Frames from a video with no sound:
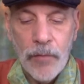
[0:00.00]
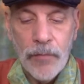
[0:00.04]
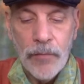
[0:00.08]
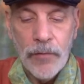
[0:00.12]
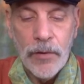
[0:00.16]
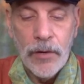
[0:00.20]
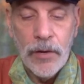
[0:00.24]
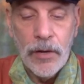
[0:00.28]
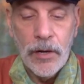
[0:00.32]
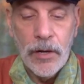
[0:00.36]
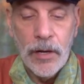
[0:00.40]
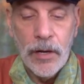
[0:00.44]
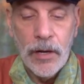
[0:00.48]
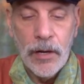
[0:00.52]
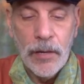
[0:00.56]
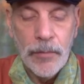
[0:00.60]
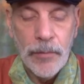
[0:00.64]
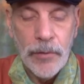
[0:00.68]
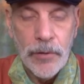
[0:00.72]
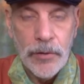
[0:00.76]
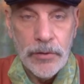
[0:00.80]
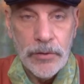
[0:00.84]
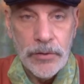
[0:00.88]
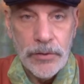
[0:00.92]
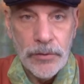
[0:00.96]
For
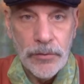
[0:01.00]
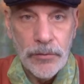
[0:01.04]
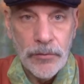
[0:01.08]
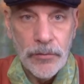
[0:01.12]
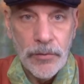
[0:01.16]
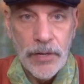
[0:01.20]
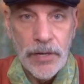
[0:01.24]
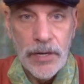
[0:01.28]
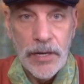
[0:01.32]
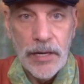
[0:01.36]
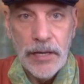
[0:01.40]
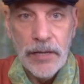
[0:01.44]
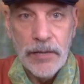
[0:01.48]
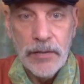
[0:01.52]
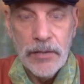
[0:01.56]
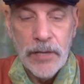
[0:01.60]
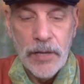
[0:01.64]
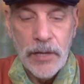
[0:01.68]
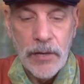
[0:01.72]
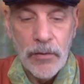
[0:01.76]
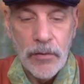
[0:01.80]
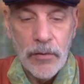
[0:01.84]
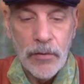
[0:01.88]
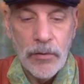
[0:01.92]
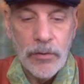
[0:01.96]
personal readings,
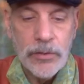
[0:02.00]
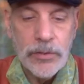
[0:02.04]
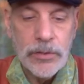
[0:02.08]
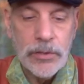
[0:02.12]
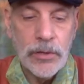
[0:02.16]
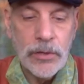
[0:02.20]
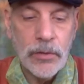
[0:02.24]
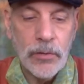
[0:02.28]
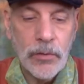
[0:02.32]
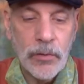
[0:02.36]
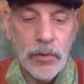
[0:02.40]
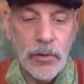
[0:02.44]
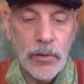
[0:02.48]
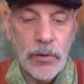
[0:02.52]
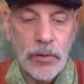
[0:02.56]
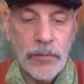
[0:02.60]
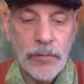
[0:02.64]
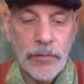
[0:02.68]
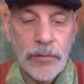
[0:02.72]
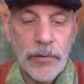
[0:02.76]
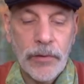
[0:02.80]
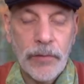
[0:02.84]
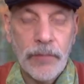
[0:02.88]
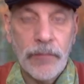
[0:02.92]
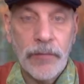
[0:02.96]
I also
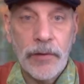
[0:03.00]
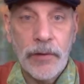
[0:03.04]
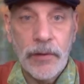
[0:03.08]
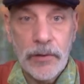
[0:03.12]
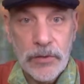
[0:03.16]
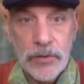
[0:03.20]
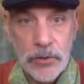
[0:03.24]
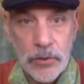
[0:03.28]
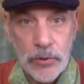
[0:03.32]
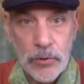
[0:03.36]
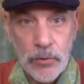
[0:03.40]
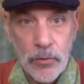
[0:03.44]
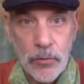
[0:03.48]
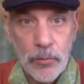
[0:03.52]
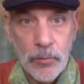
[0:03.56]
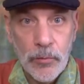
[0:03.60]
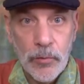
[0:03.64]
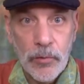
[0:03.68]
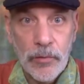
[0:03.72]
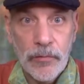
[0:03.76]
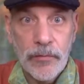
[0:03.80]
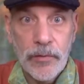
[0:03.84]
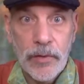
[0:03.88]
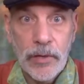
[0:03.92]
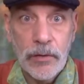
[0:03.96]
offer via Zoom
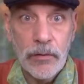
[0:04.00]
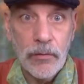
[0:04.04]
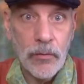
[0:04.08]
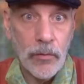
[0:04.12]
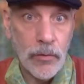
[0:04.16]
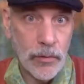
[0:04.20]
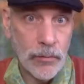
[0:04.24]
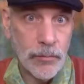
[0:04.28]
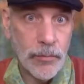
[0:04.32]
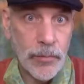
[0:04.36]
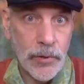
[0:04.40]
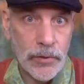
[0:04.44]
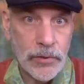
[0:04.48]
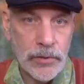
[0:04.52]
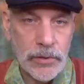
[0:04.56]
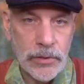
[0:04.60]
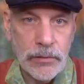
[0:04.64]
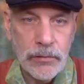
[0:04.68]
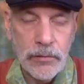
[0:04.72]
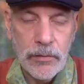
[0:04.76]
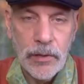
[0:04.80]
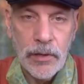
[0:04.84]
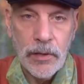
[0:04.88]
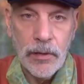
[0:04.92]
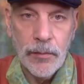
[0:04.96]
or via or in person.
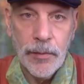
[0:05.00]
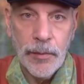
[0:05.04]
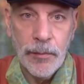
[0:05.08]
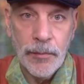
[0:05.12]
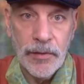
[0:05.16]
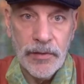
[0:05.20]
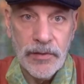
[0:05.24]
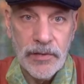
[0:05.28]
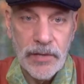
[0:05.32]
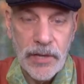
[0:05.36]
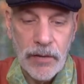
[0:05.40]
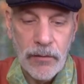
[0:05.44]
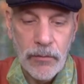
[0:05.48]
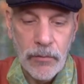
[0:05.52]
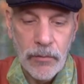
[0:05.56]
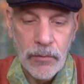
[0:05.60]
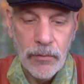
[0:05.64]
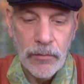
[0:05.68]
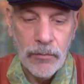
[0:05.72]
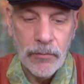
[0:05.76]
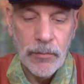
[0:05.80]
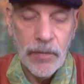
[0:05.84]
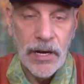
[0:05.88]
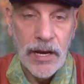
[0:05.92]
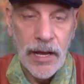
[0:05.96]
I'm in Midtown,
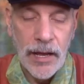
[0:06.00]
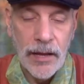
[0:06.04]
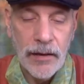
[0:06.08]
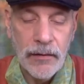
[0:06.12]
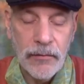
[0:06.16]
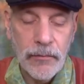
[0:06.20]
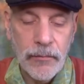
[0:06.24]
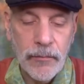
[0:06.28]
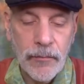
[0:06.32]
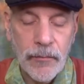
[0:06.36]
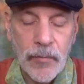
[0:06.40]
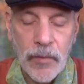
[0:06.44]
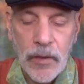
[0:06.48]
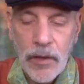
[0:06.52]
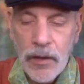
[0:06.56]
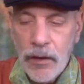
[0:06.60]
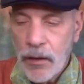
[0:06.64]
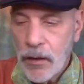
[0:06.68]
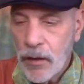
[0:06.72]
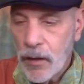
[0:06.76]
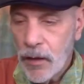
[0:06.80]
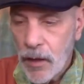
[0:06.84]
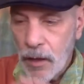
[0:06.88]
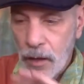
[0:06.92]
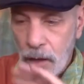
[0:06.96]
Manhattan.
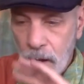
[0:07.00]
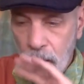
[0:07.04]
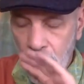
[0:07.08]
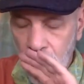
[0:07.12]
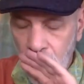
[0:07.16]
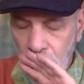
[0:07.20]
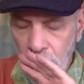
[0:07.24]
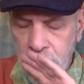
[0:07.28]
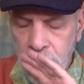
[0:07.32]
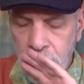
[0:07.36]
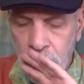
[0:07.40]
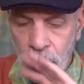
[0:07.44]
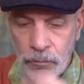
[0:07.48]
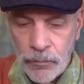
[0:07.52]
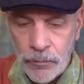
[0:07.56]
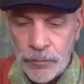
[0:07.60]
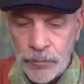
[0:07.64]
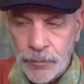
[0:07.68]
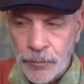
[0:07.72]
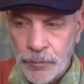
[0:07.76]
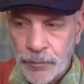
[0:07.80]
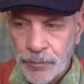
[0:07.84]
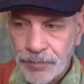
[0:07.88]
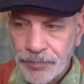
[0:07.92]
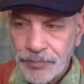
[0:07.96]
Took
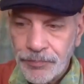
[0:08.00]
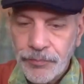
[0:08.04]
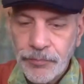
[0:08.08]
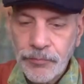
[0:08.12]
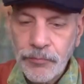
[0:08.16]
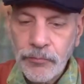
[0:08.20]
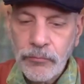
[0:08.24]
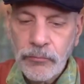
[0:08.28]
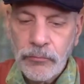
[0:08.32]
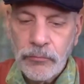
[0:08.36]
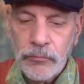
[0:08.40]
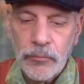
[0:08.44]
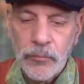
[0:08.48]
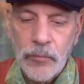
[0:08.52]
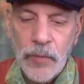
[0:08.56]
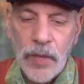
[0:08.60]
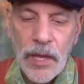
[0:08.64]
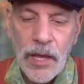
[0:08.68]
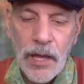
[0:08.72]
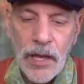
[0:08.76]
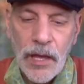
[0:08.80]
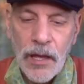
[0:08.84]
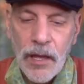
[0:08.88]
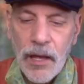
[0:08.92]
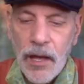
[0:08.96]

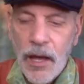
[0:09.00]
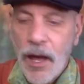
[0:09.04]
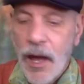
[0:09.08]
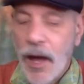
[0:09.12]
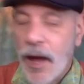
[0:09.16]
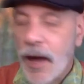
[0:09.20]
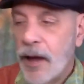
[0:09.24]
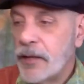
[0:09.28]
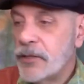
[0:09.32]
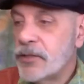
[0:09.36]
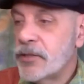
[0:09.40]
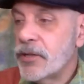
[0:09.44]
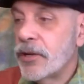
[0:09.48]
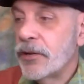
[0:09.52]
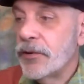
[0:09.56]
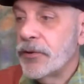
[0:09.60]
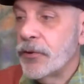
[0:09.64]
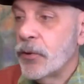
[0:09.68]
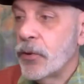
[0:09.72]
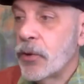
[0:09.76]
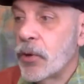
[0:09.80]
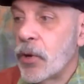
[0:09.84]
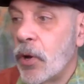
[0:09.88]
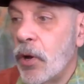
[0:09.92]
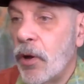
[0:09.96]
a
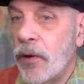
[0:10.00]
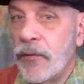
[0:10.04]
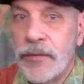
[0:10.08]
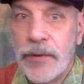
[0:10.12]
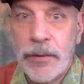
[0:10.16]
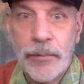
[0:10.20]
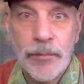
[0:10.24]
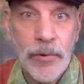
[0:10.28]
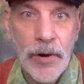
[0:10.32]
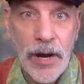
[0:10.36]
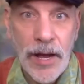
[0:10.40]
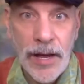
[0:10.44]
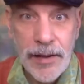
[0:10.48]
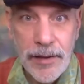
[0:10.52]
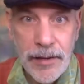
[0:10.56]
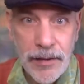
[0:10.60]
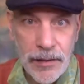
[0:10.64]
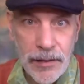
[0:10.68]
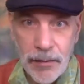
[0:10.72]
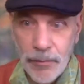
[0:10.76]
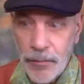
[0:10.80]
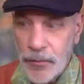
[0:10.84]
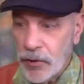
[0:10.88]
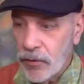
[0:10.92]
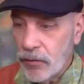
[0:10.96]
little coffee break in
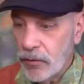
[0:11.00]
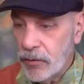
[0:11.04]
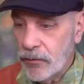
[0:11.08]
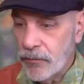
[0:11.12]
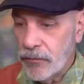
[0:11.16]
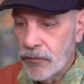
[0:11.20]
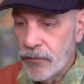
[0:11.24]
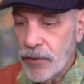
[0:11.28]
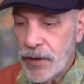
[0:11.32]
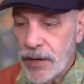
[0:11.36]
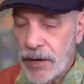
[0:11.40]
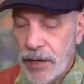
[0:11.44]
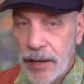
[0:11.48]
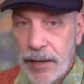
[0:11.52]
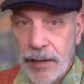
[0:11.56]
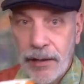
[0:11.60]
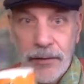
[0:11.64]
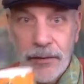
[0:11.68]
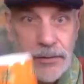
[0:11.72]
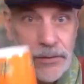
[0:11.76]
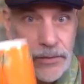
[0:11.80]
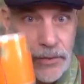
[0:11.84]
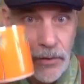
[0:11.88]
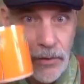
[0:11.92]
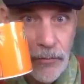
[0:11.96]
the middle of reading,
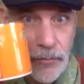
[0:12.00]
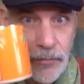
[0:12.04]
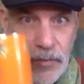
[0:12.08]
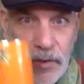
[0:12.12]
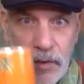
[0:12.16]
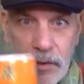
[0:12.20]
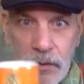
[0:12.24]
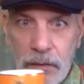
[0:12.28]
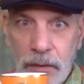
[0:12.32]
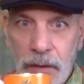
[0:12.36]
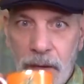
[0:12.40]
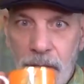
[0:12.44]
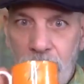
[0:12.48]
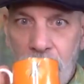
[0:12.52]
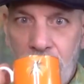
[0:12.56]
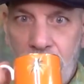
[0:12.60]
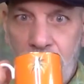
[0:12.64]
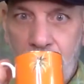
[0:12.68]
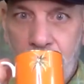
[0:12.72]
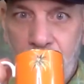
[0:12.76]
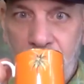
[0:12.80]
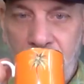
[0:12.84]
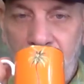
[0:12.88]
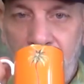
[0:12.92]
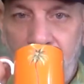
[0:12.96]
so
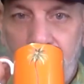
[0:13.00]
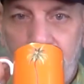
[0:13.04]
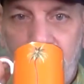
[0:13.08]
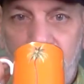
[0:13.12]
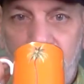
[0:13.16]
happy.